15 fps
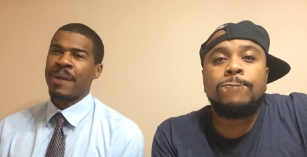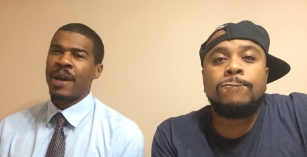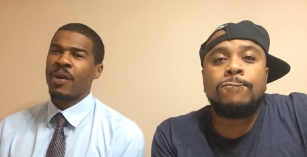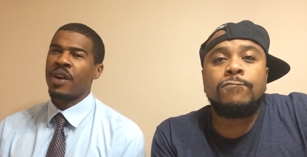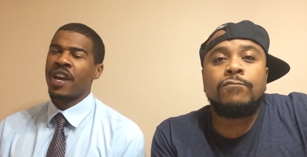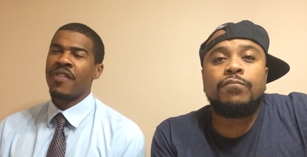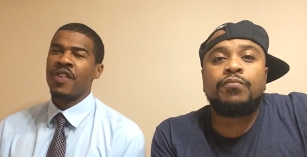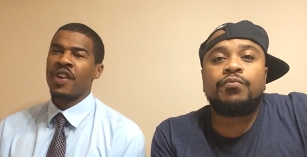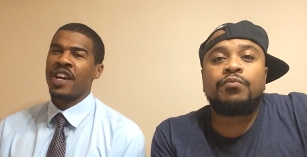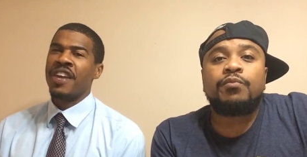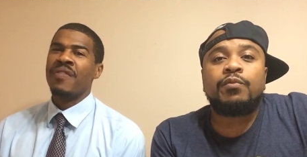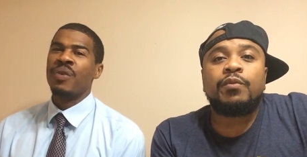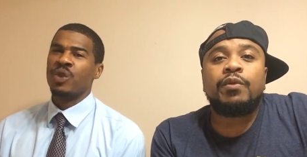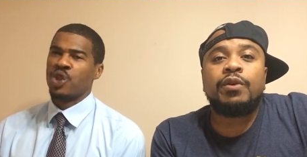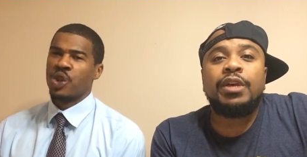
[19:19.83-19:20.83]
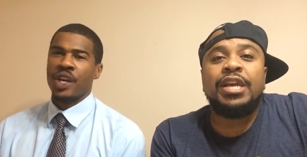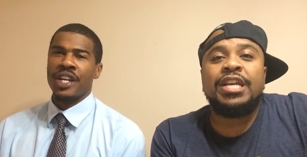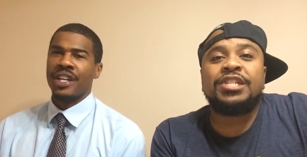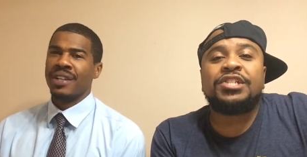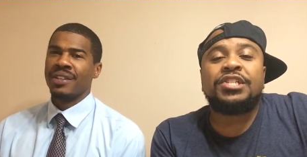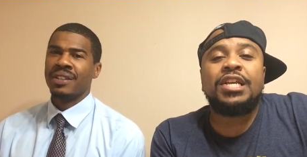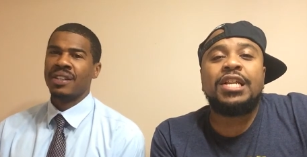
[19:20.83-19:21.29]
Speaker 1: I'm not gonna give her infiltrate.
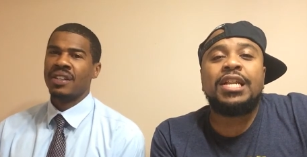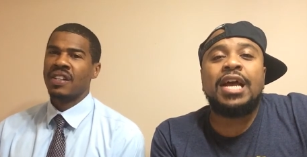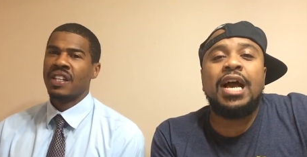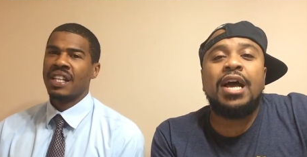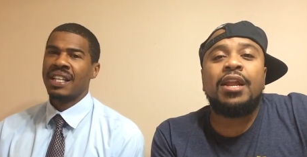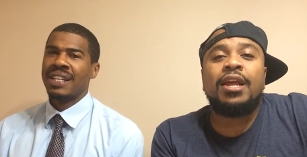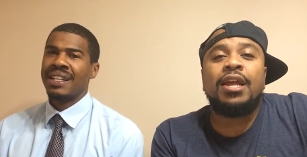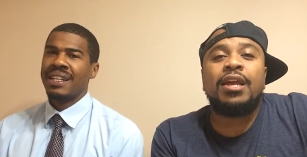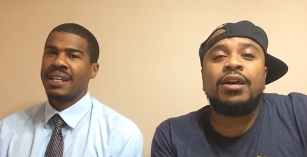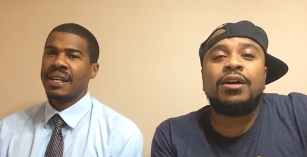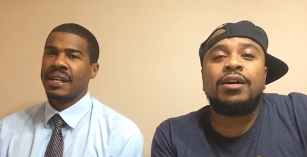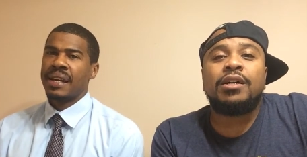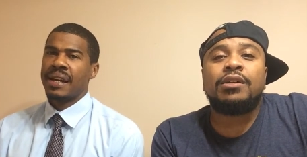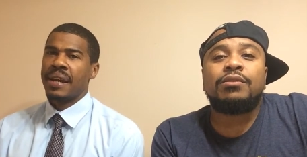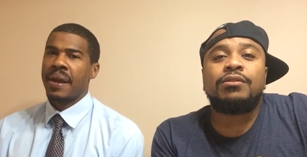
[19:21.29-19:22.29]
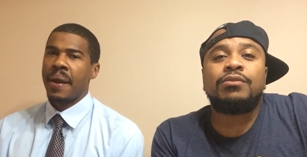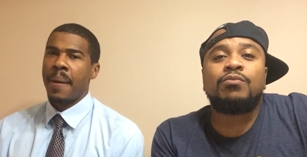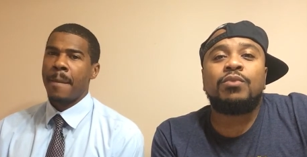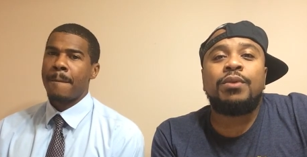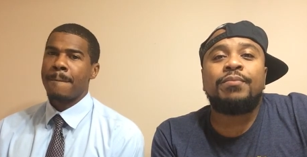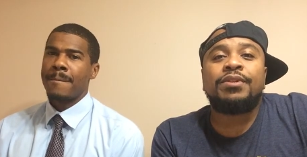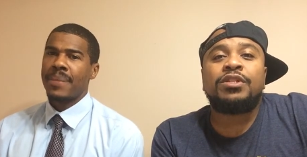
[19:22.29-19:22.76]
Is she not a uh
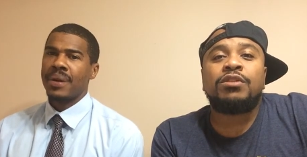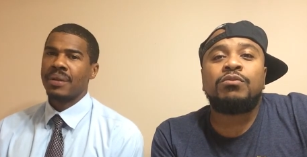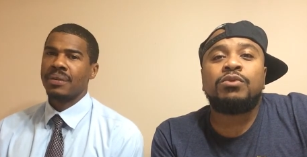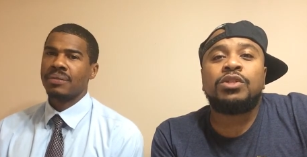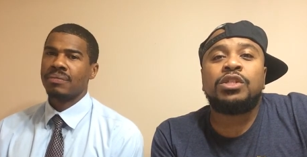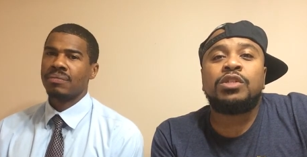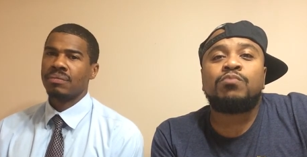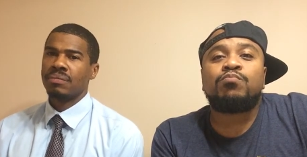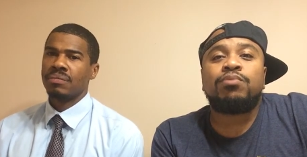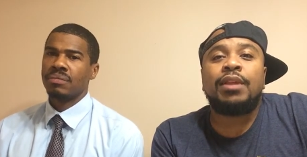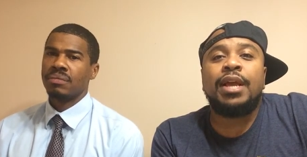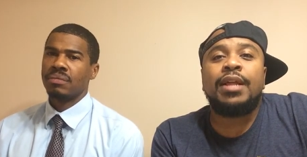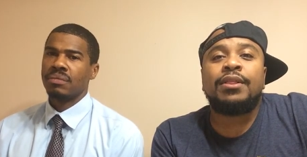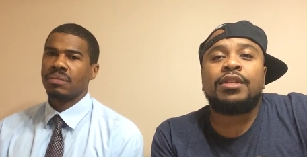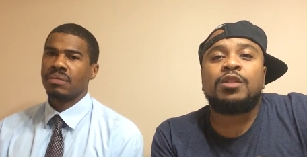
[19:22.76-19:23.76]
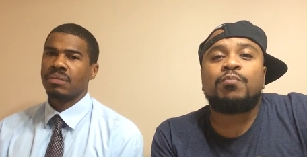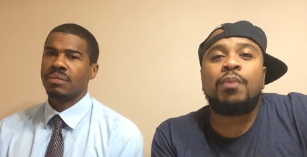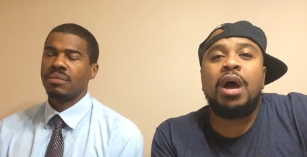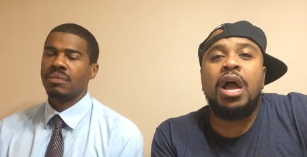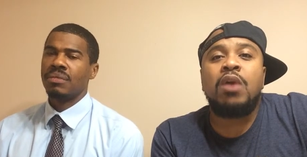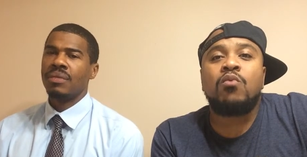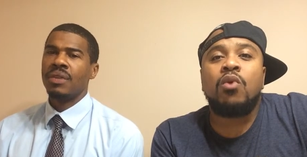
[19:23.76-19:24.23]
maybe she was just playing the
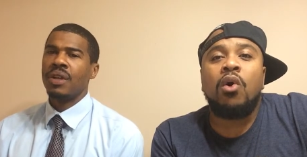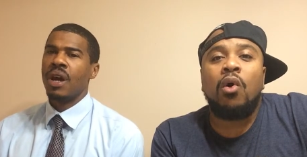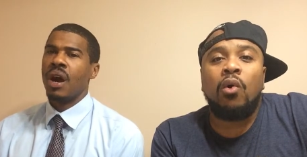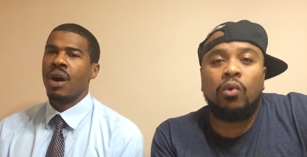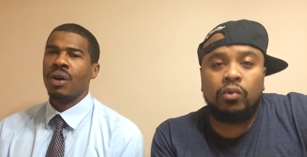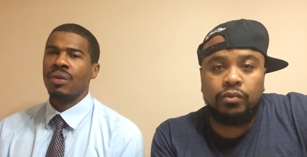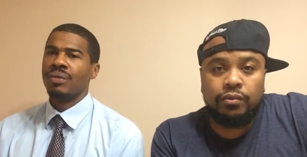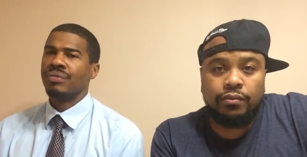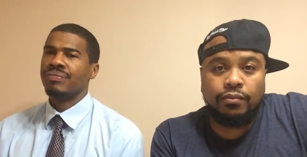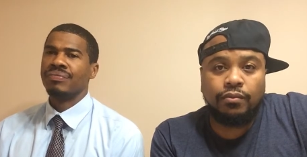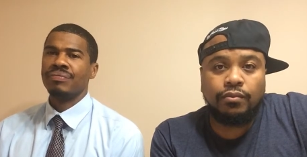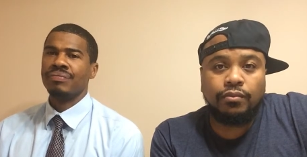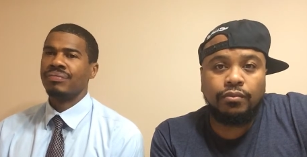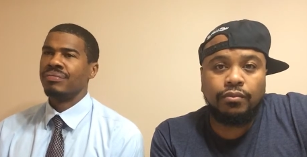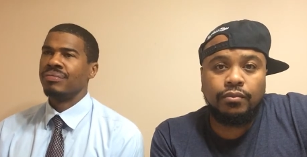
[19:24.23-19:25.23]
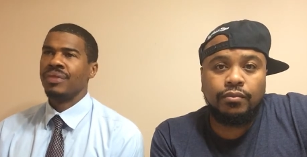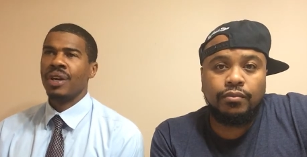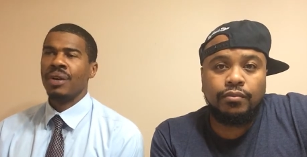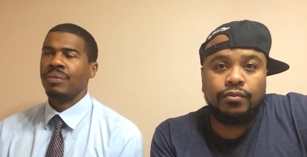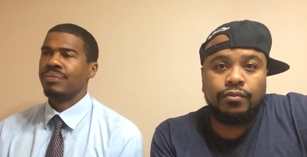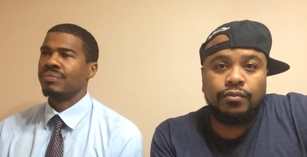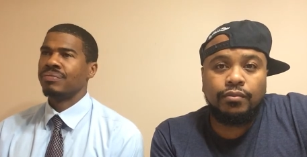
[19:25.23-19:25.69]
spy role? No.
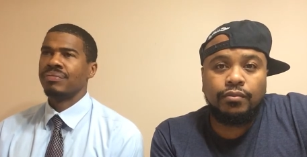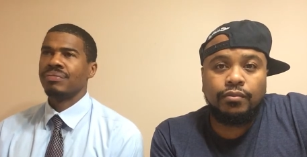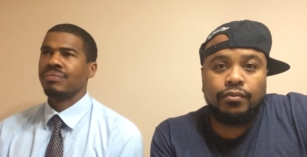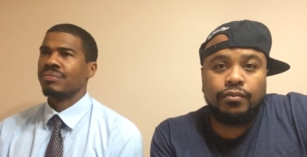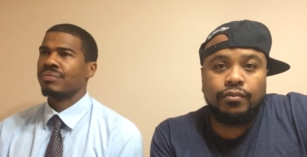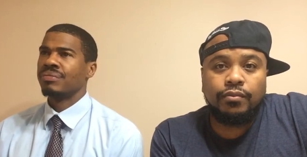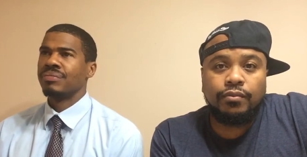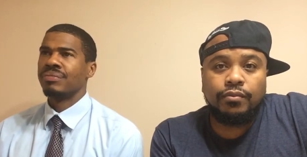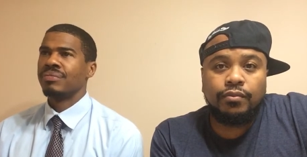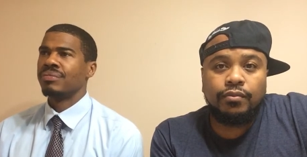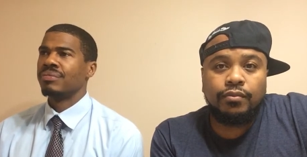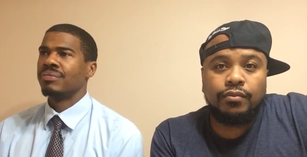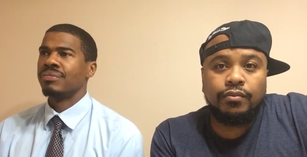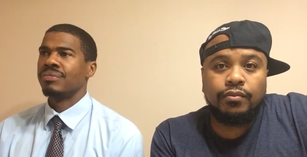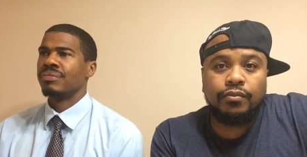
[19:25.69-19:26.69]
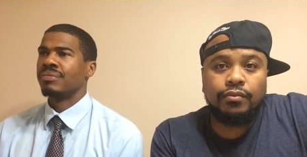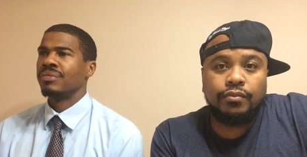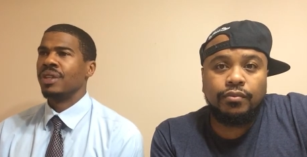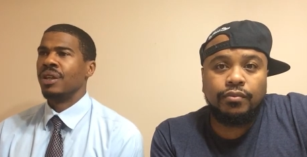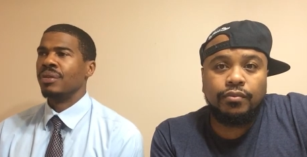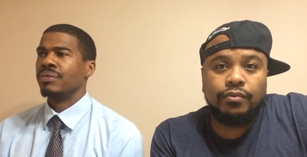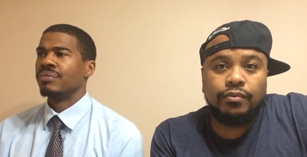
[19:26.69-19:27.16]
Speaker 2: Nope.
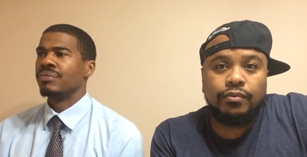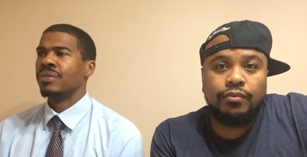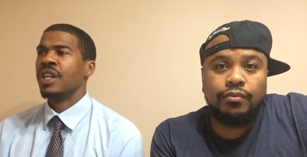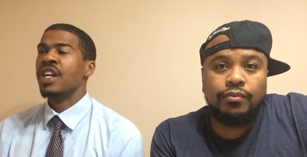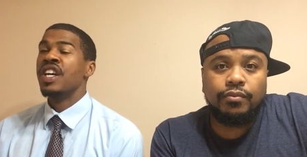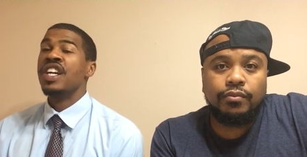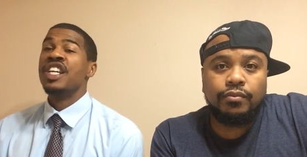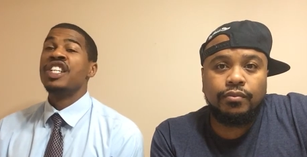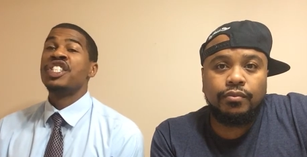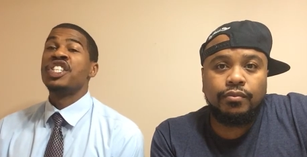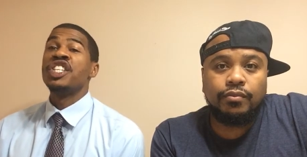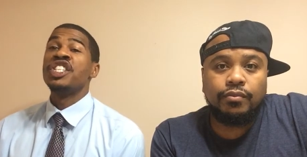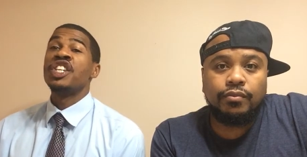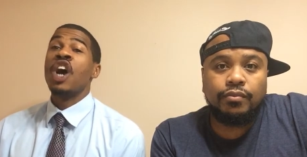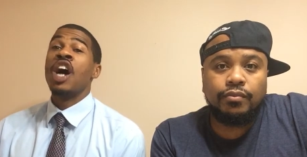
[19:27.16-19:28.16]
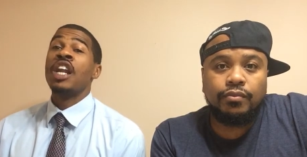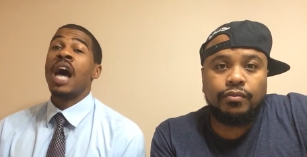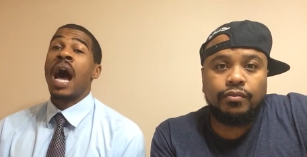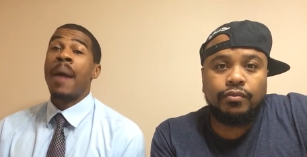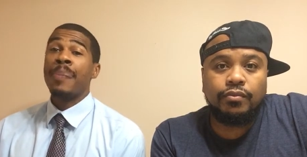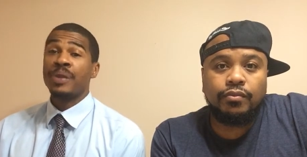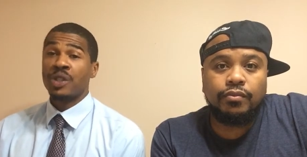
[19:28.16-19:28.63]
Nope. She's an
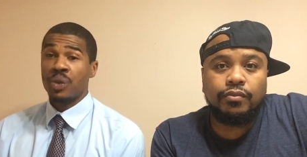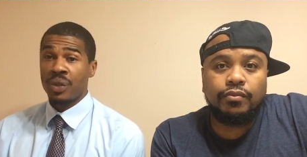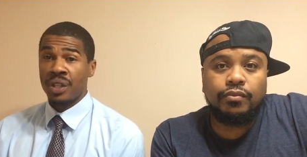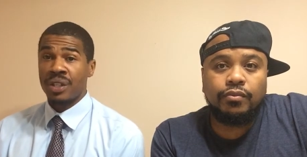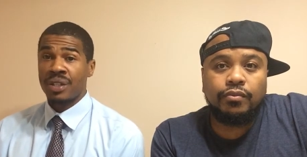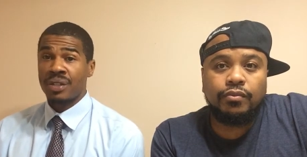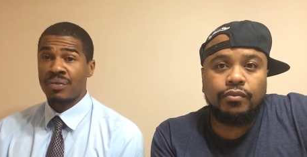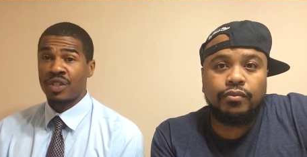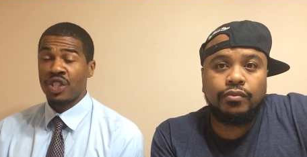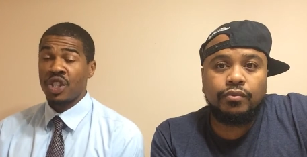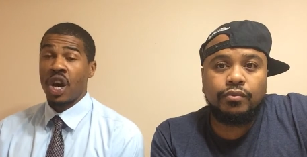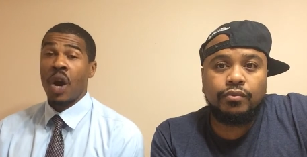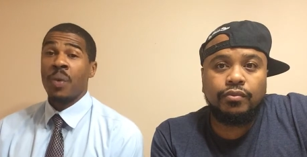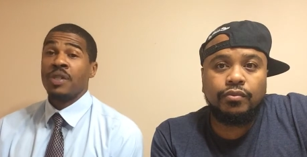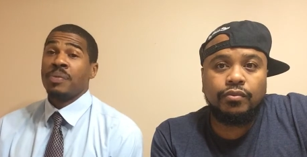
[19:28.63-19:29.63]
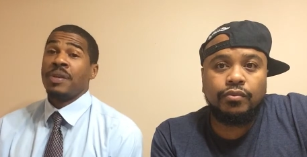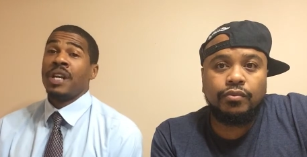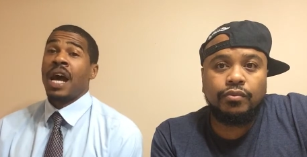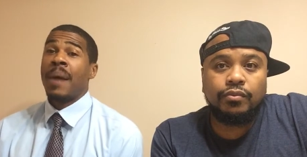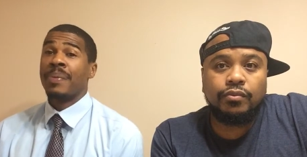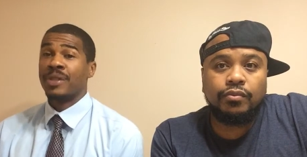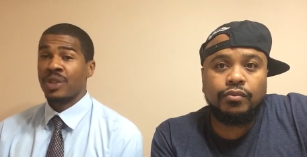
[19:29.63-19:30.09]
opportunist. She's always been
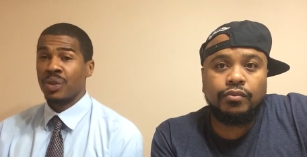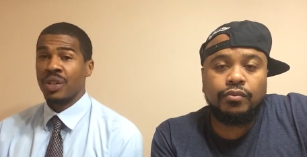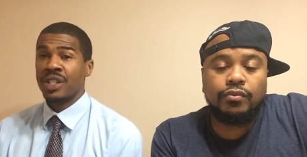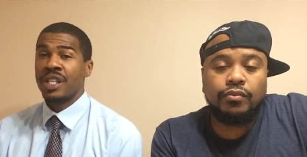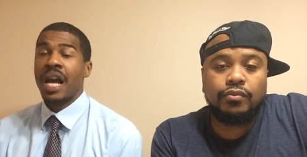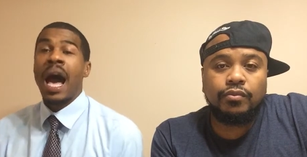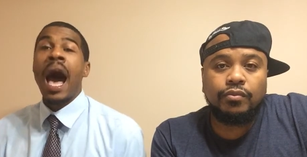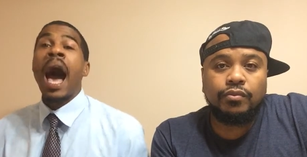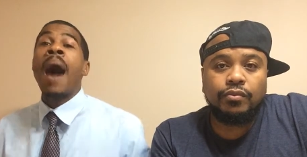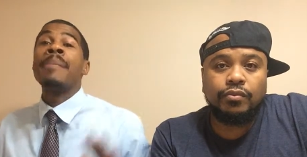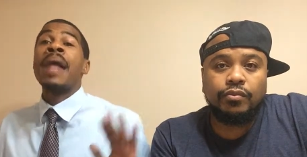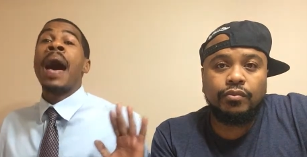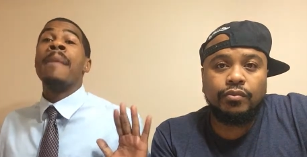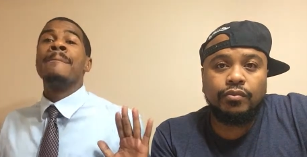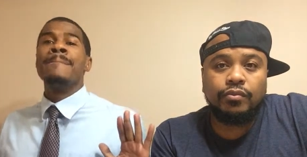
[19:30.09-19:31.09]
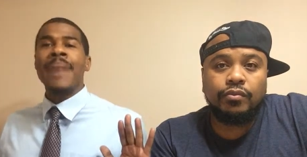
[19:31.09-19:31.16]
an opportunist. I'm not